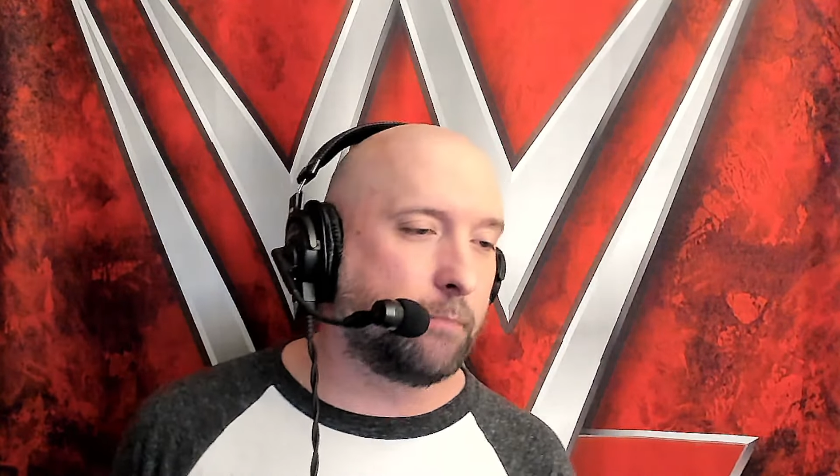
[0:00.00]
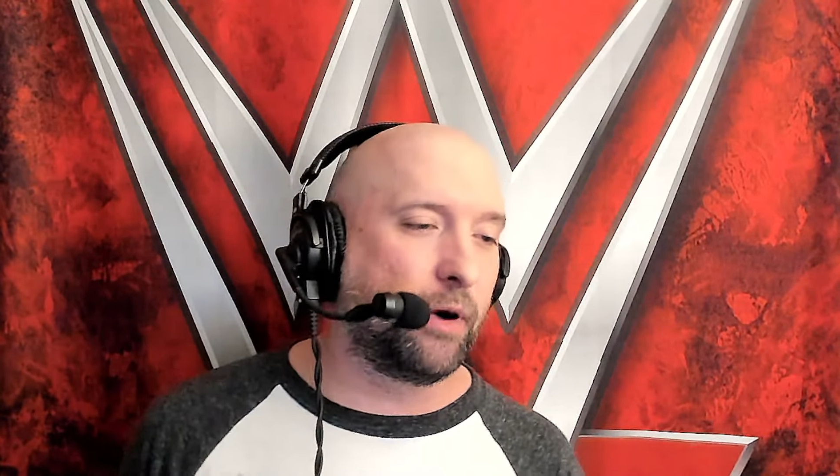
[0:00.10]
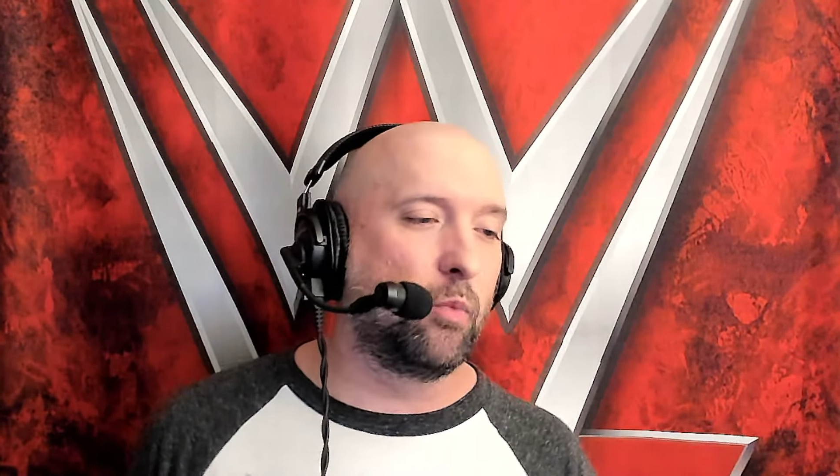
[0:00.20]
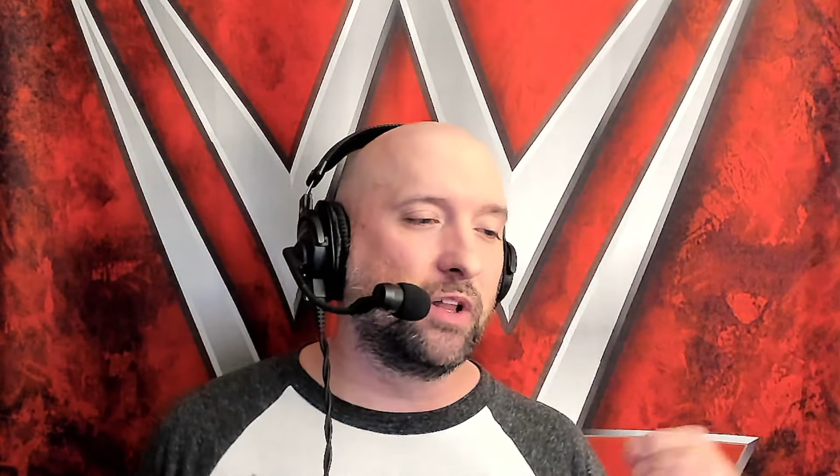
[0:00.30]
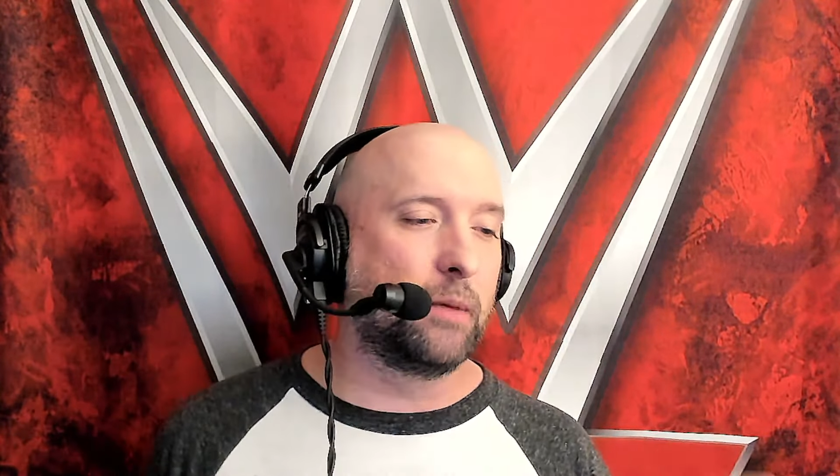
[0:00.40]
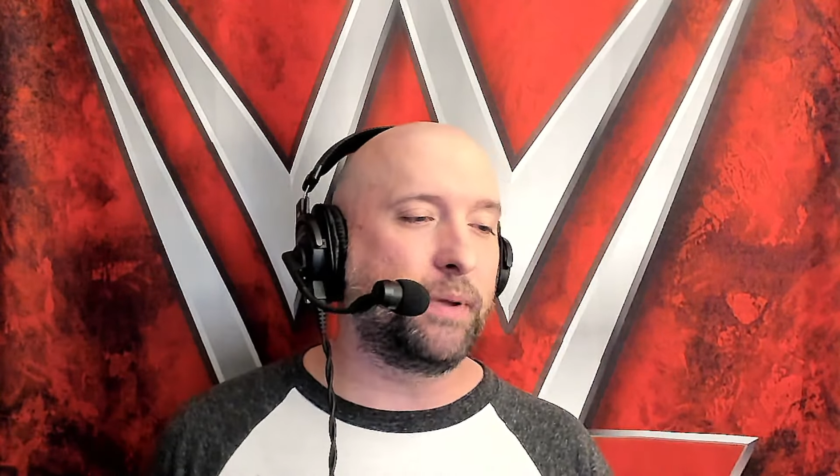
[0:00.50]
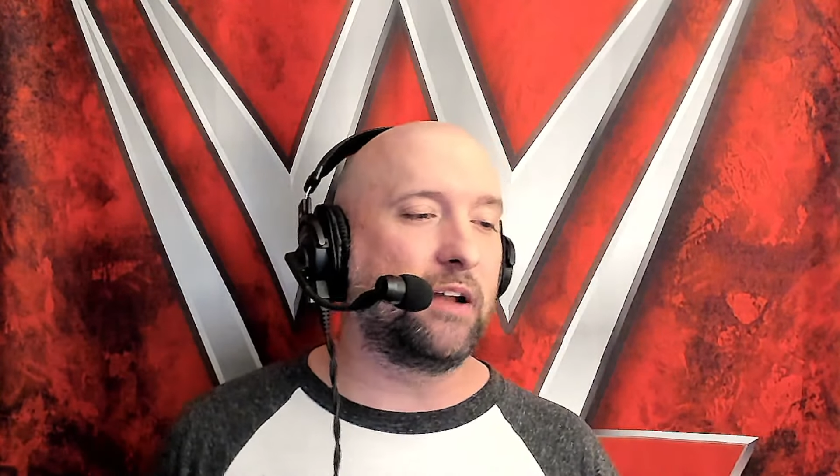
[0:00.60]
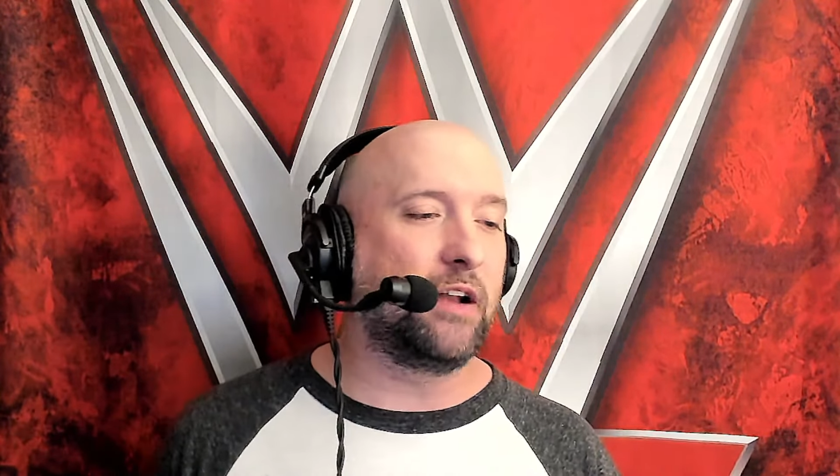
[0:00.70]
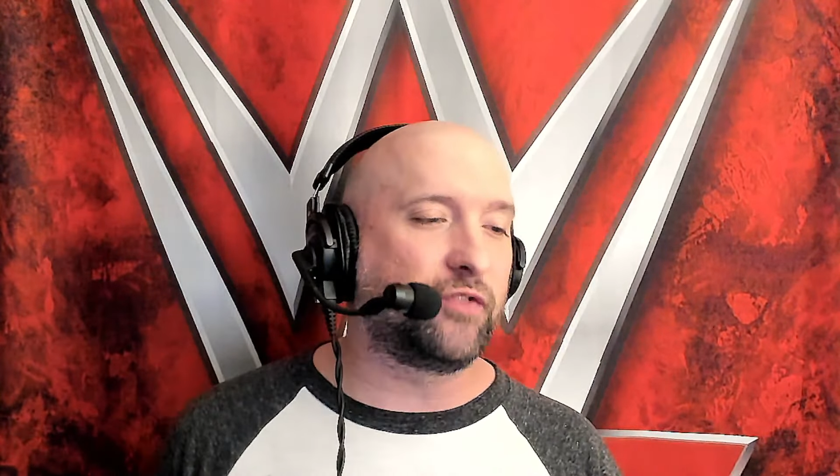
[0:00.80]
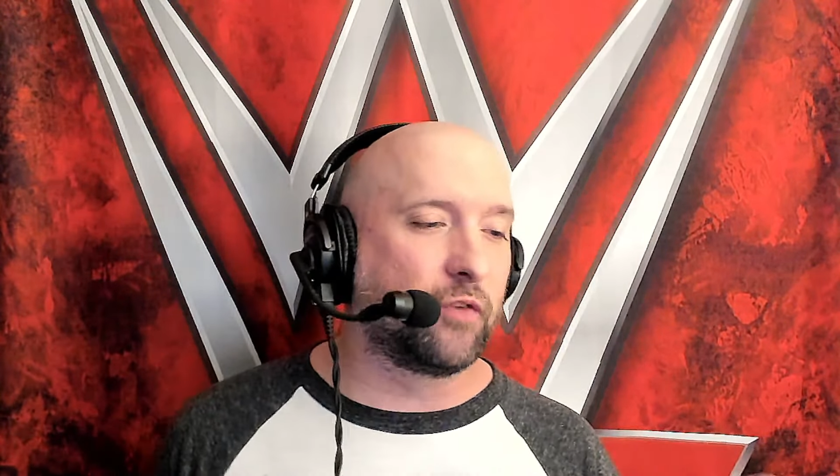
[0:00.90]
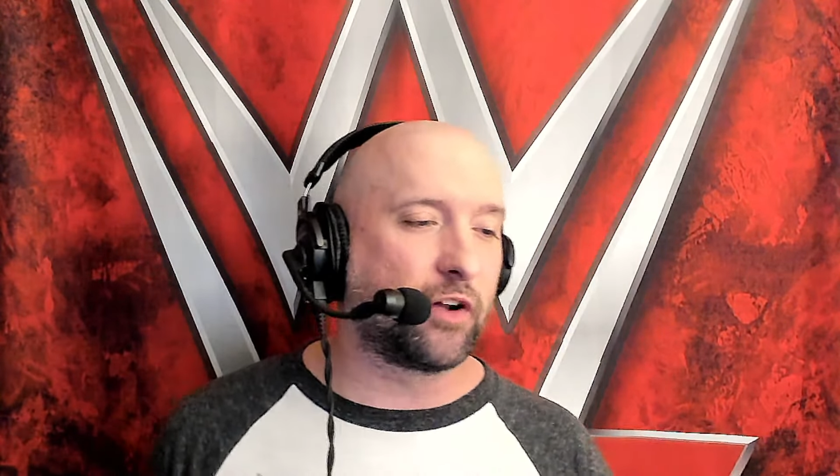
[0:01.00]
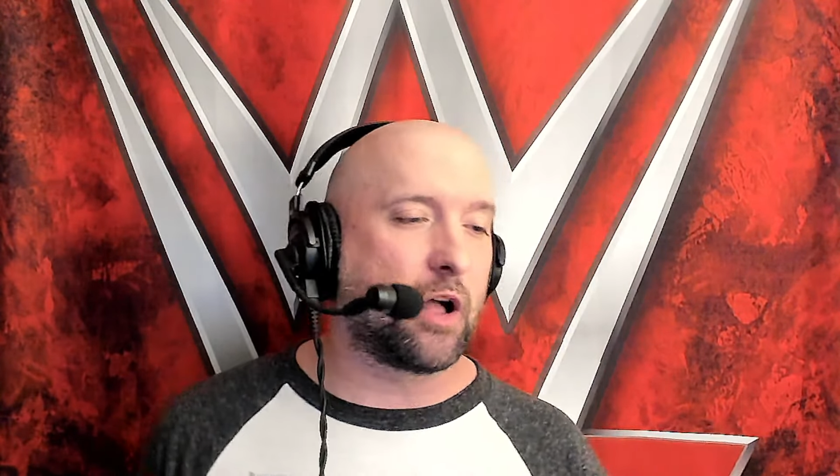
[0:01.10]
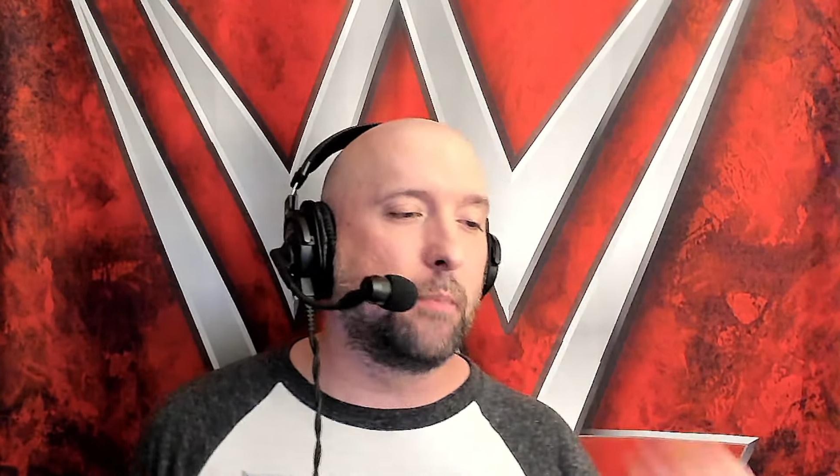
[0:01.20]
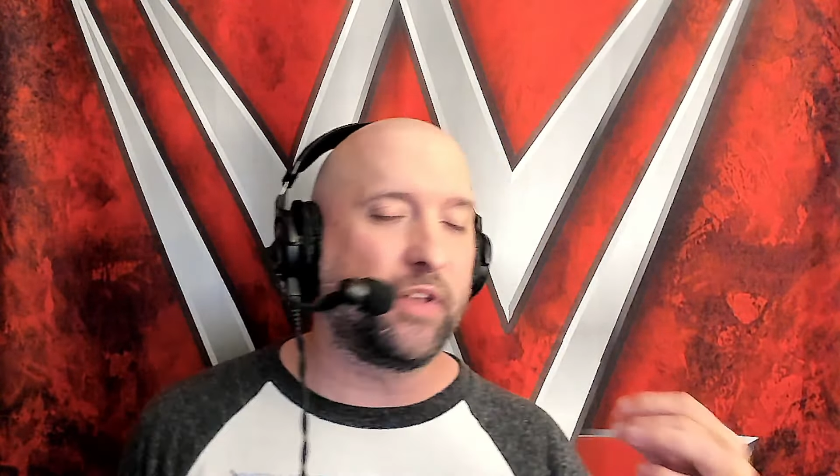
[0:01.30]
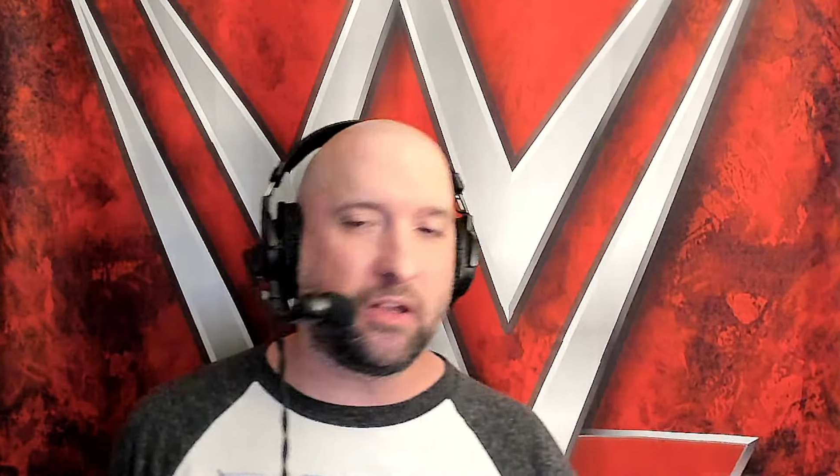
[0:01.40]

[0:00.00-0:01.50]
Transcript: but will it be enough to overcome the